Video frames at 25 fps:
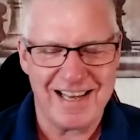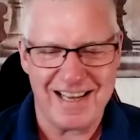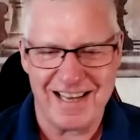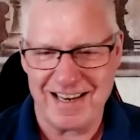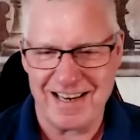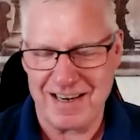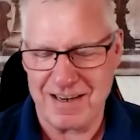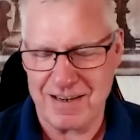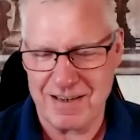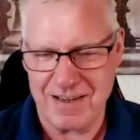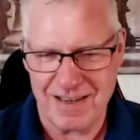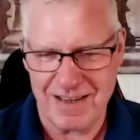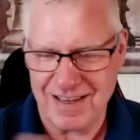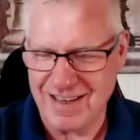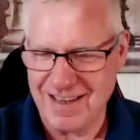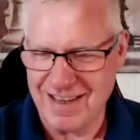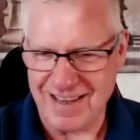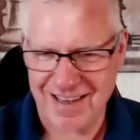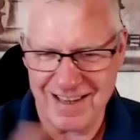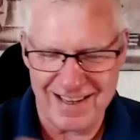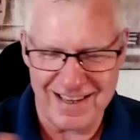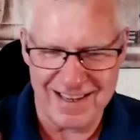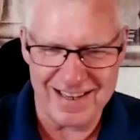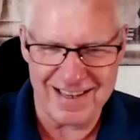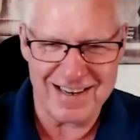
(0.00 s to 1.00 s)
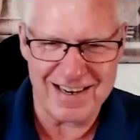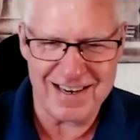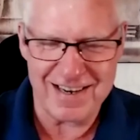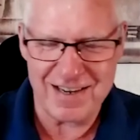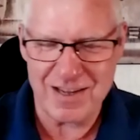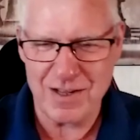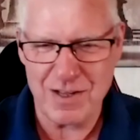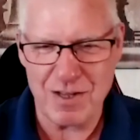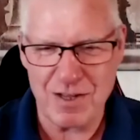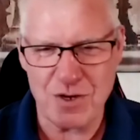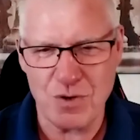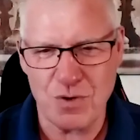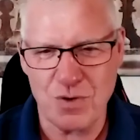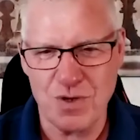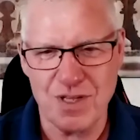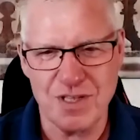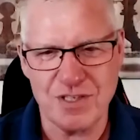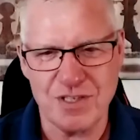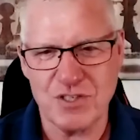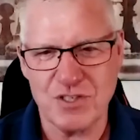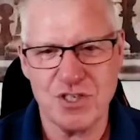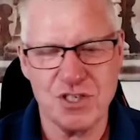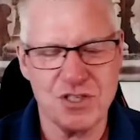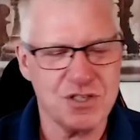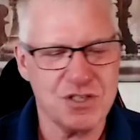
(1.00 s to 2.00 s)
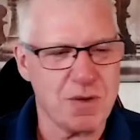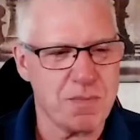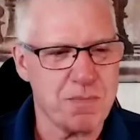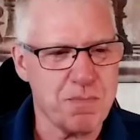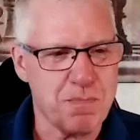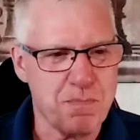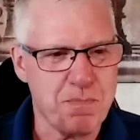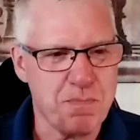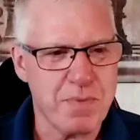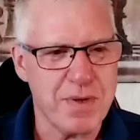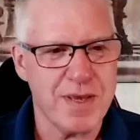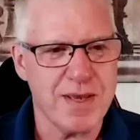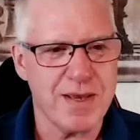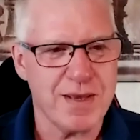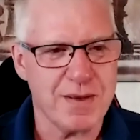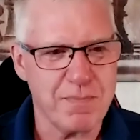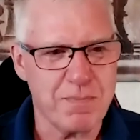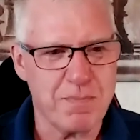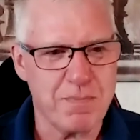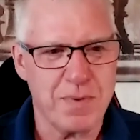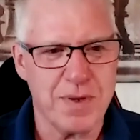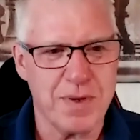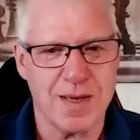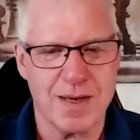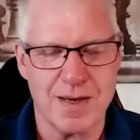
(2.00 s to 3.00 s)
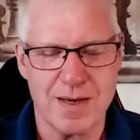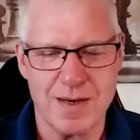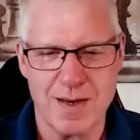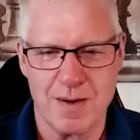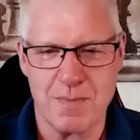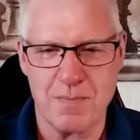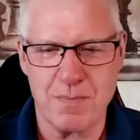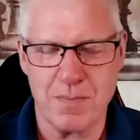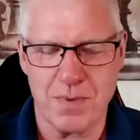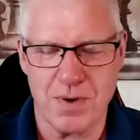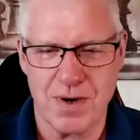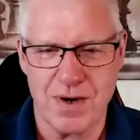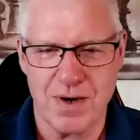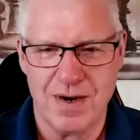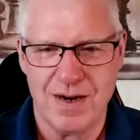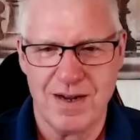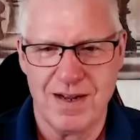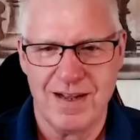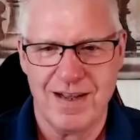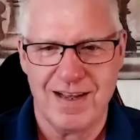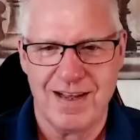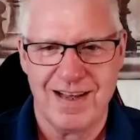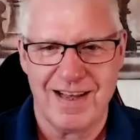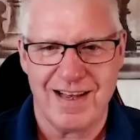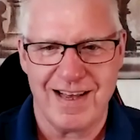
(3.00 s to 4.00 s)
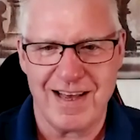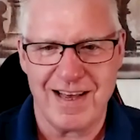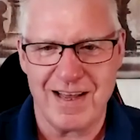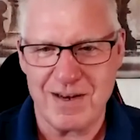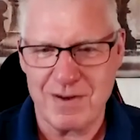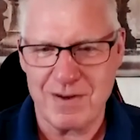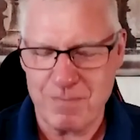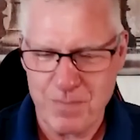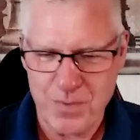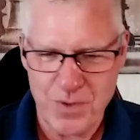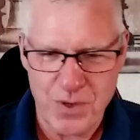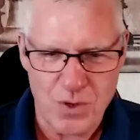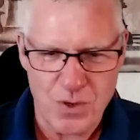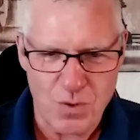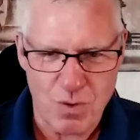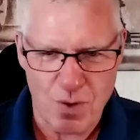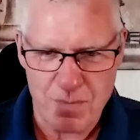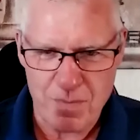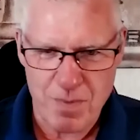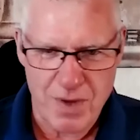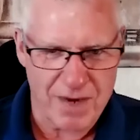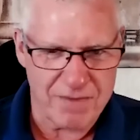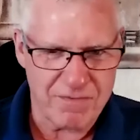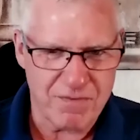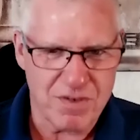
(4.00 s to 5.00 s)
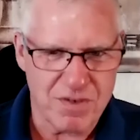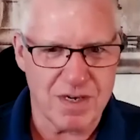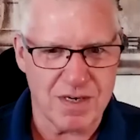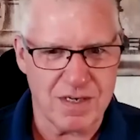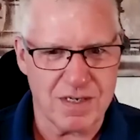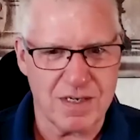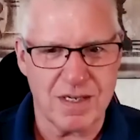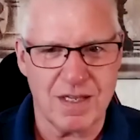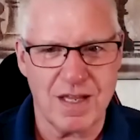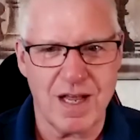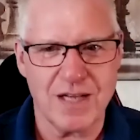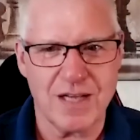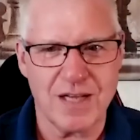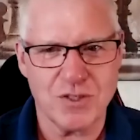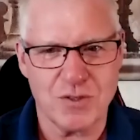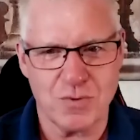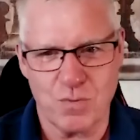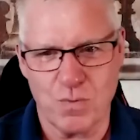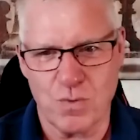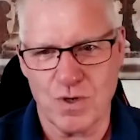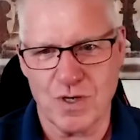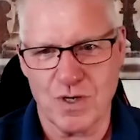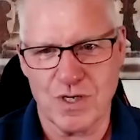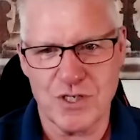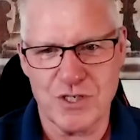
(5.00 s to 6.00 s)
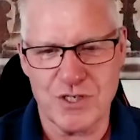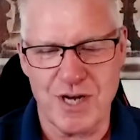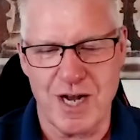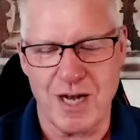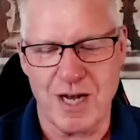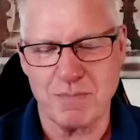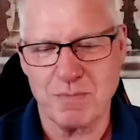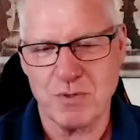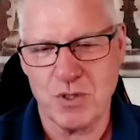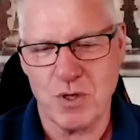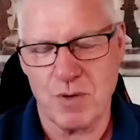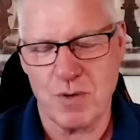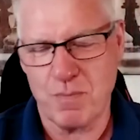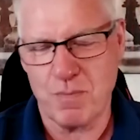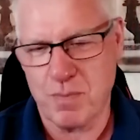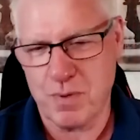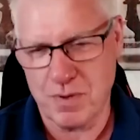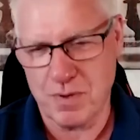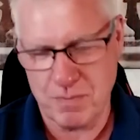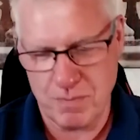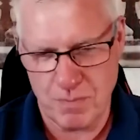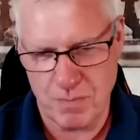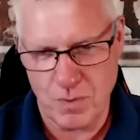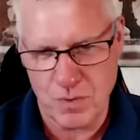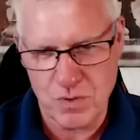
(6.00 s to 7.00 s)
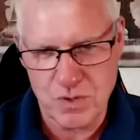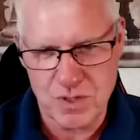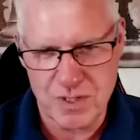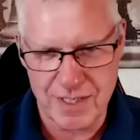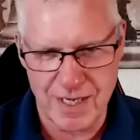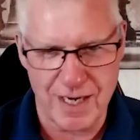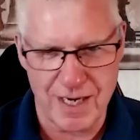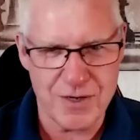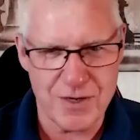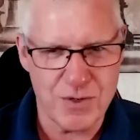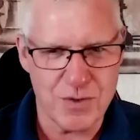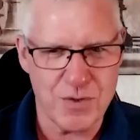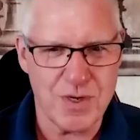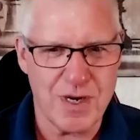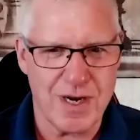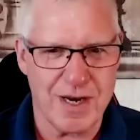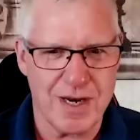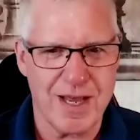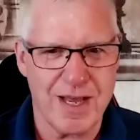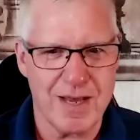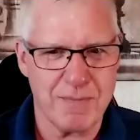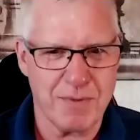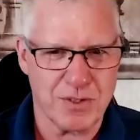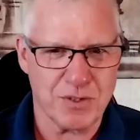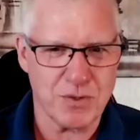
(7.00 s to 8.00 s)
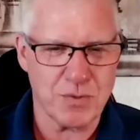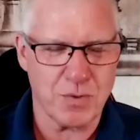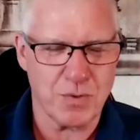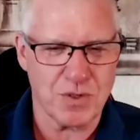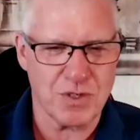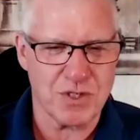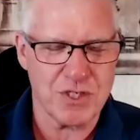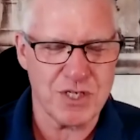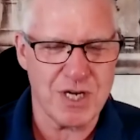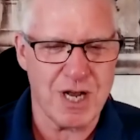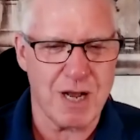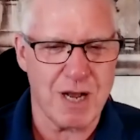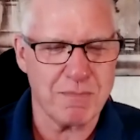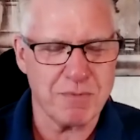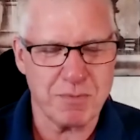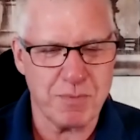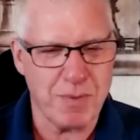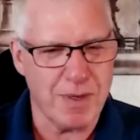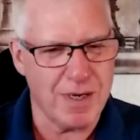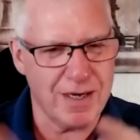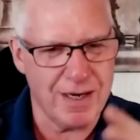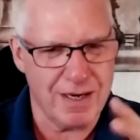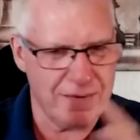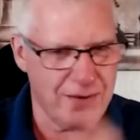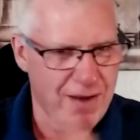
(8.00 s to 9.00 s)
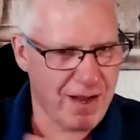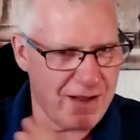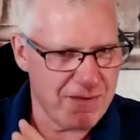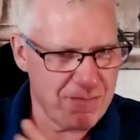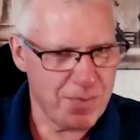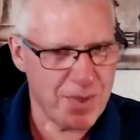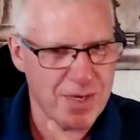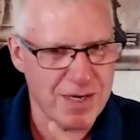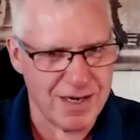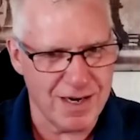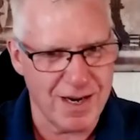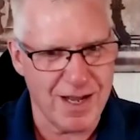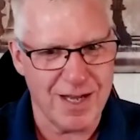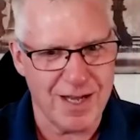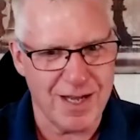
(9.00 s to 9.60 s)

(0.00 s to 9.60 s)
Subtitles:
and it's just a big number. And, I've done lots of workshops. So mostly I do Dynamics workshops, but I've been in